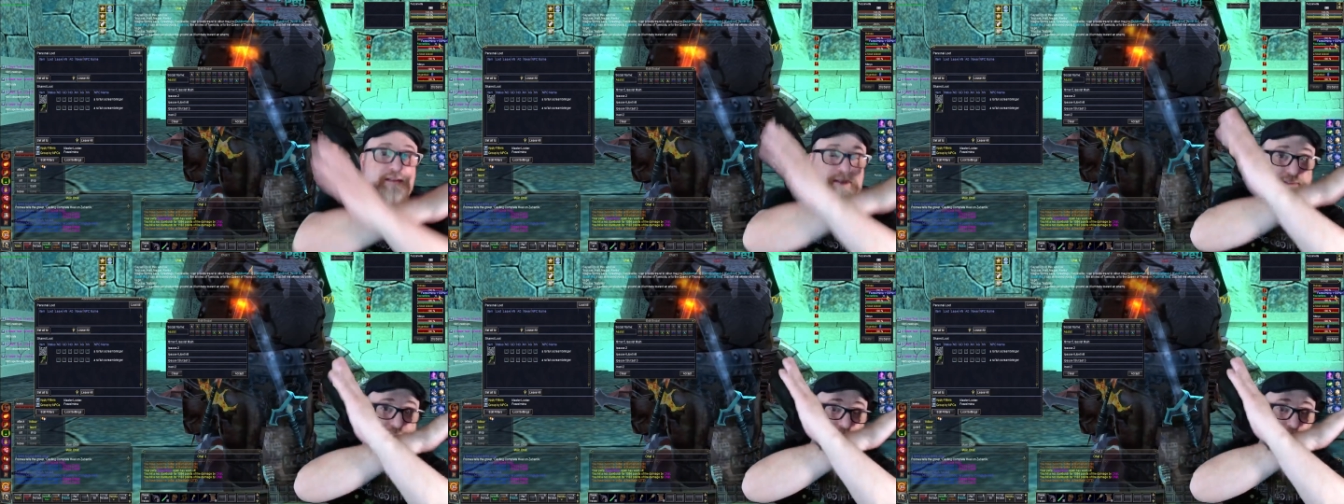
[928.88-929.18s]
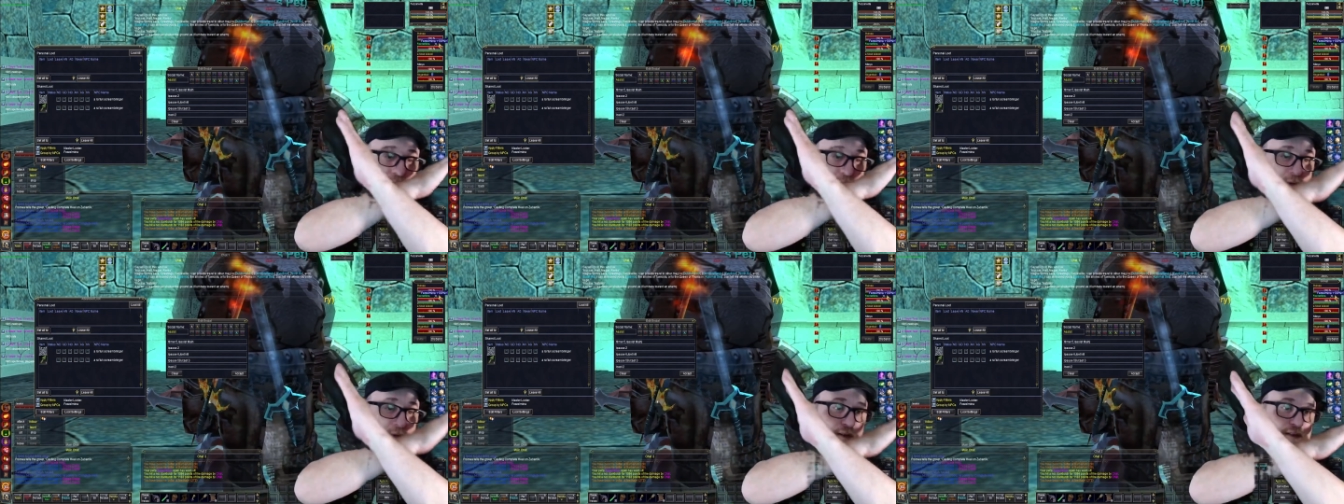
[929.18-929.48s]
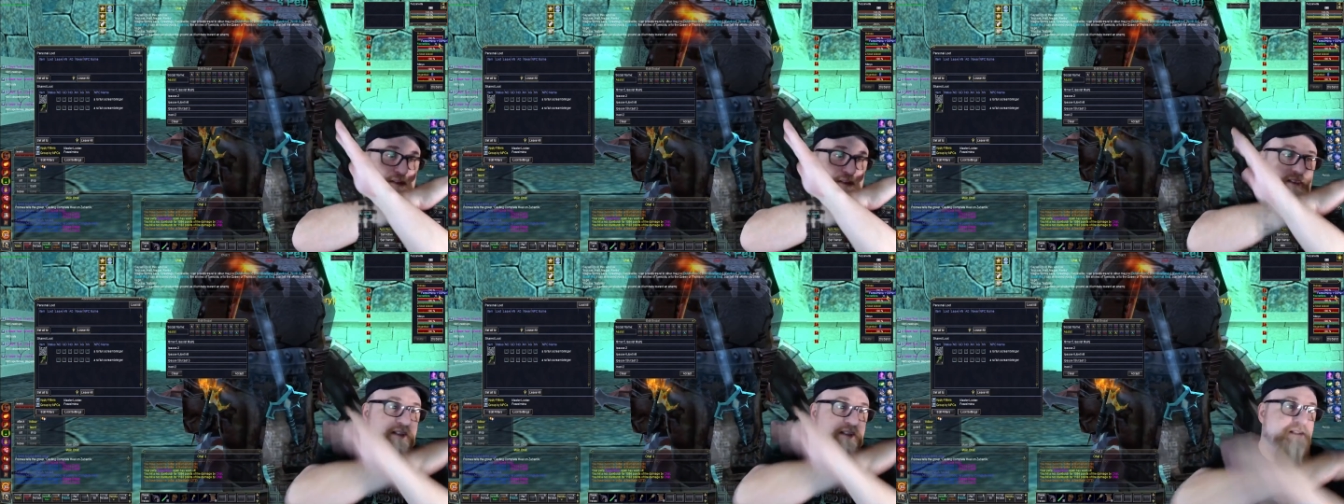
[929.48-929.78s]

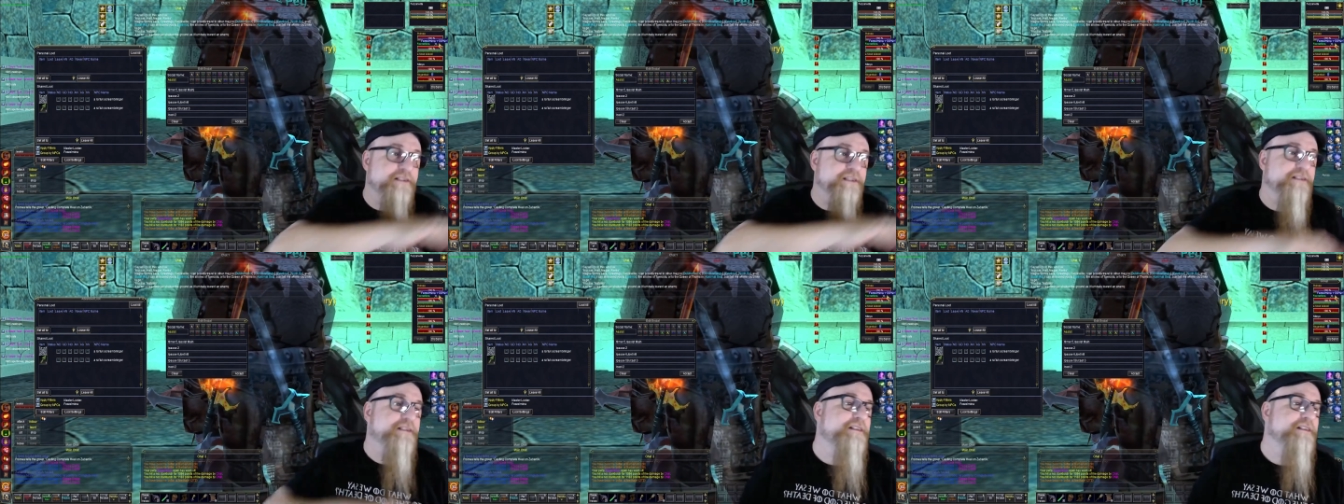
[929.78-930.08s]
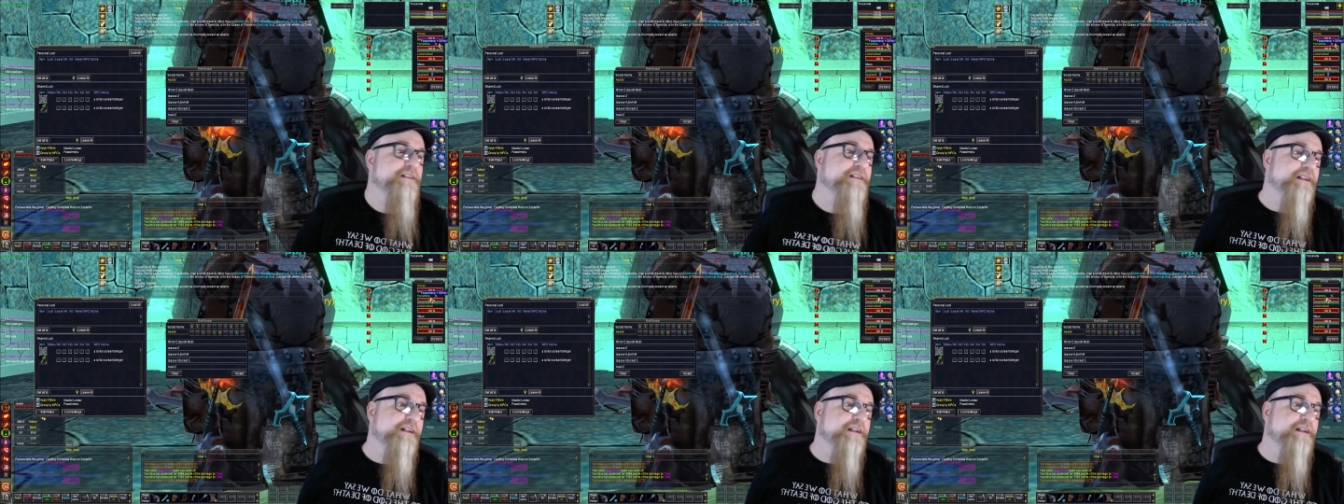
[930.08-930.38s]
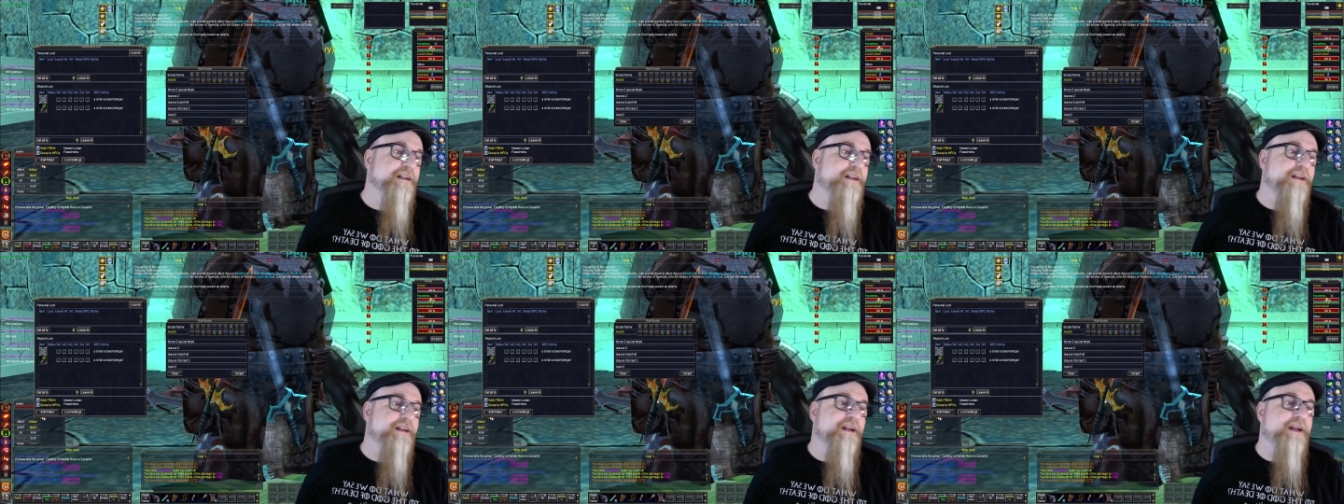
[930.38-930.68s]
swords here
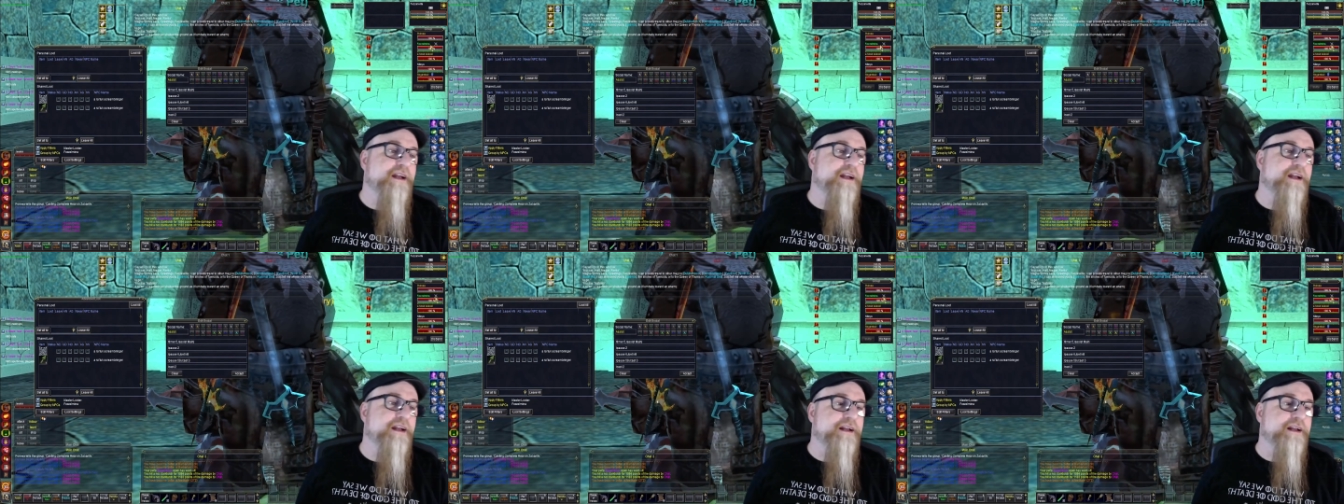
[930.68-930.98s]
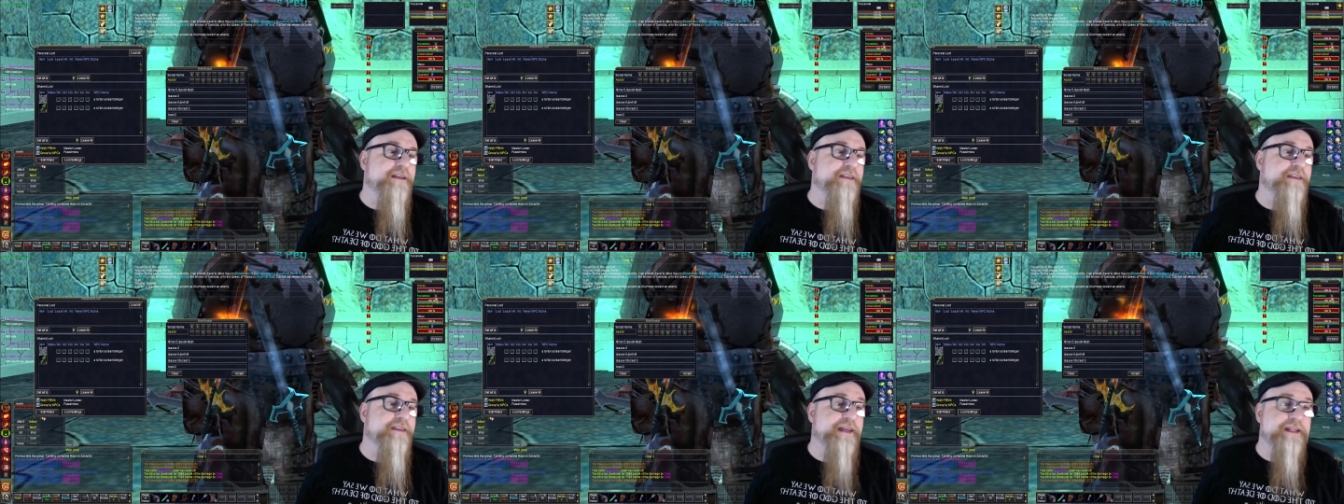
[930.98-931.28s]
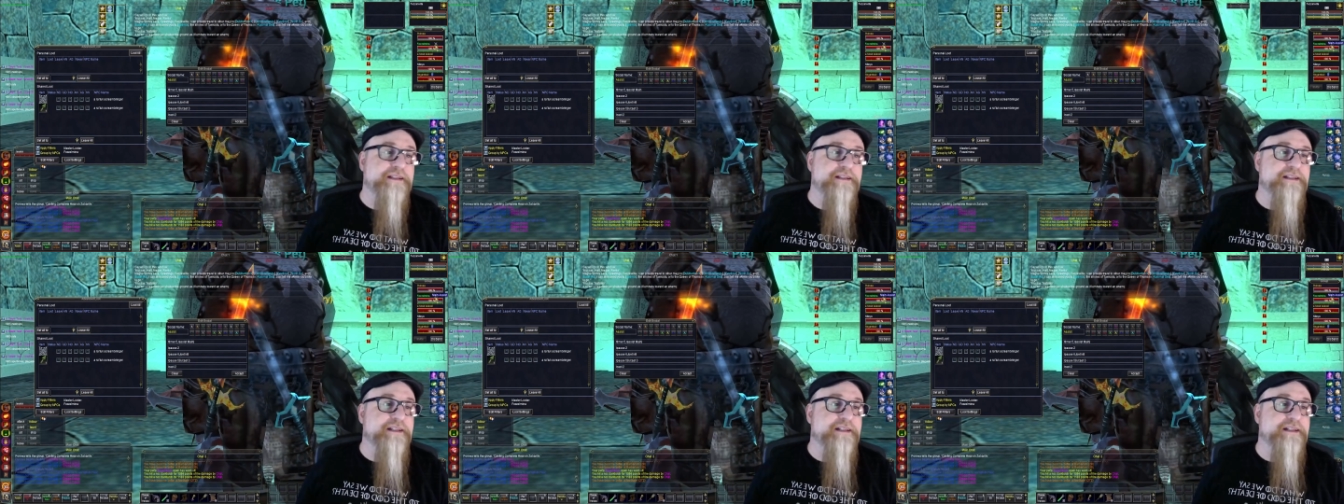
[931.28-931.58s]
uh,
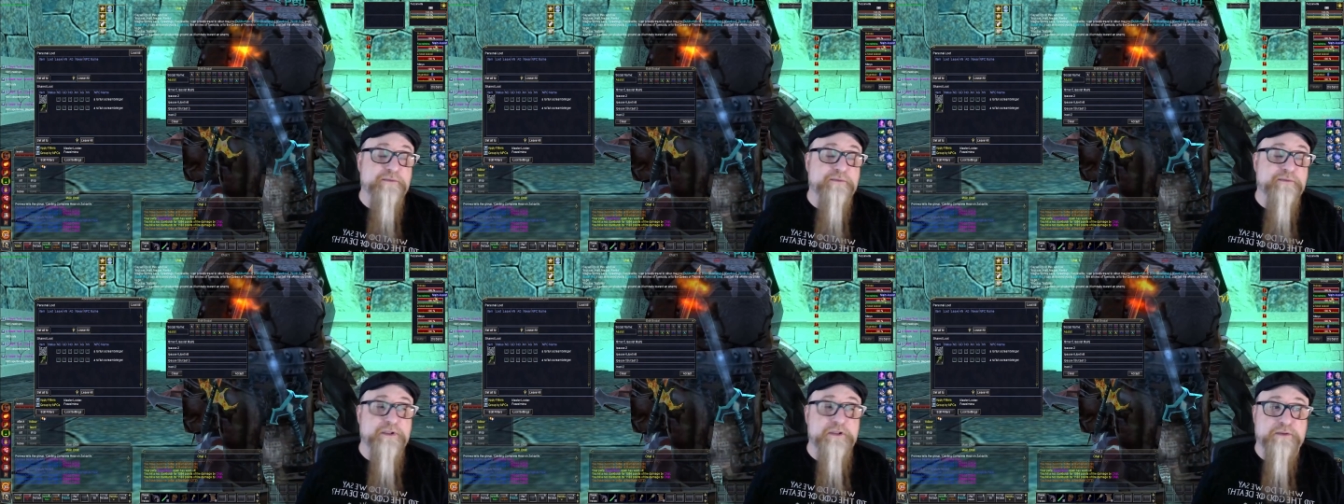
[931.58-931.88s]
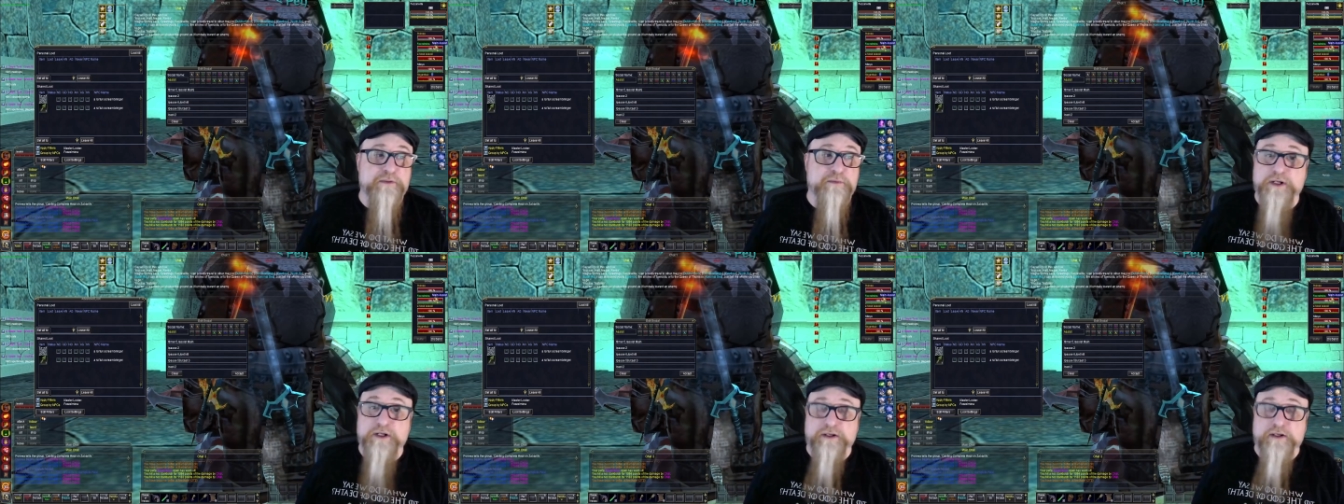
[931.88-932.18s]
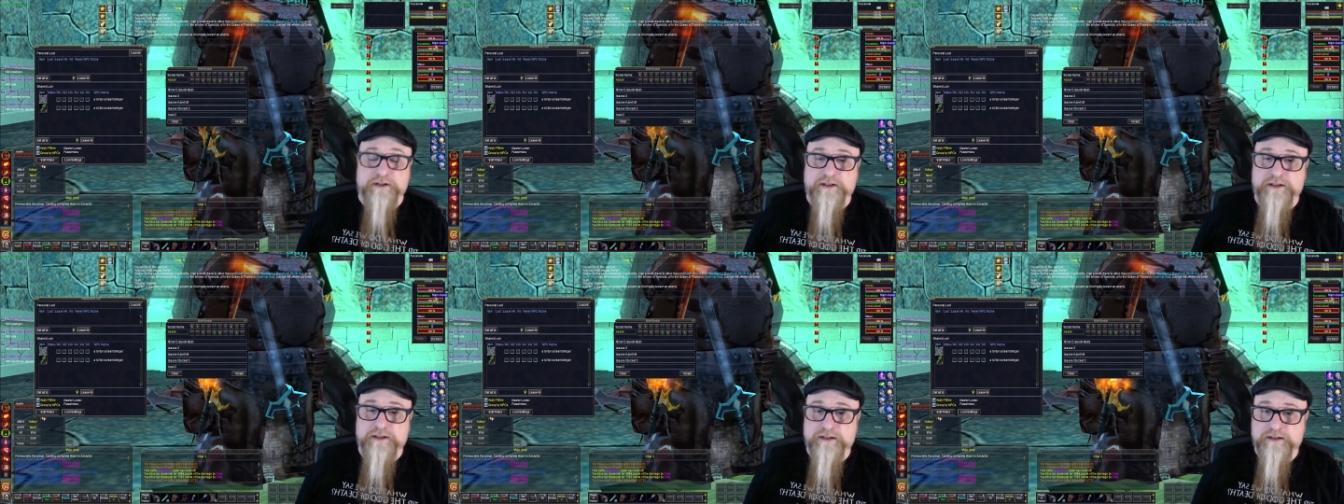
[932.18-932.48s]
then it will
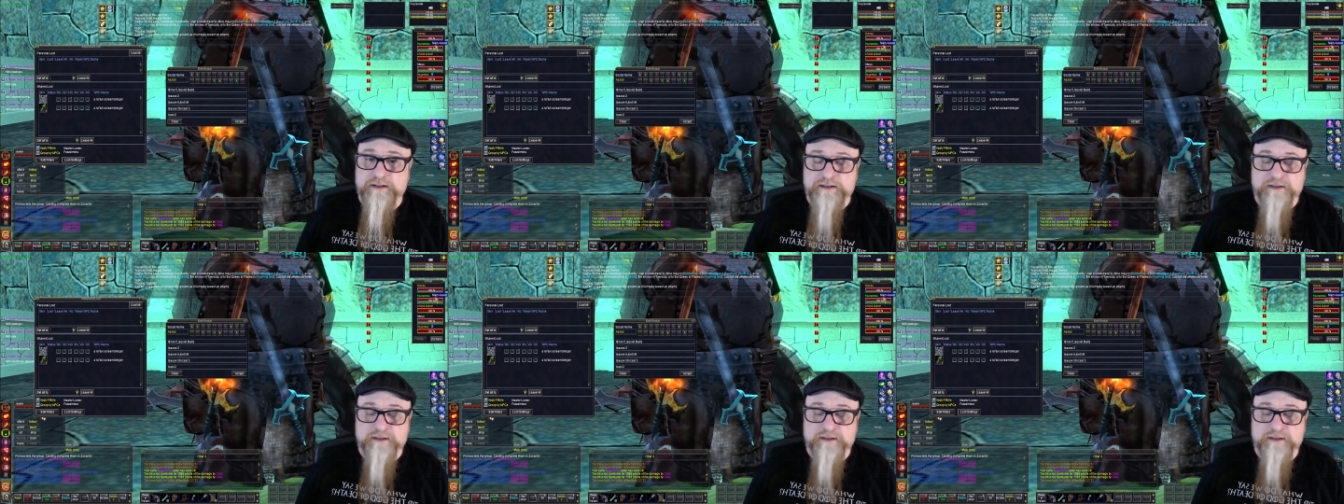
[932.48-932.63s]
work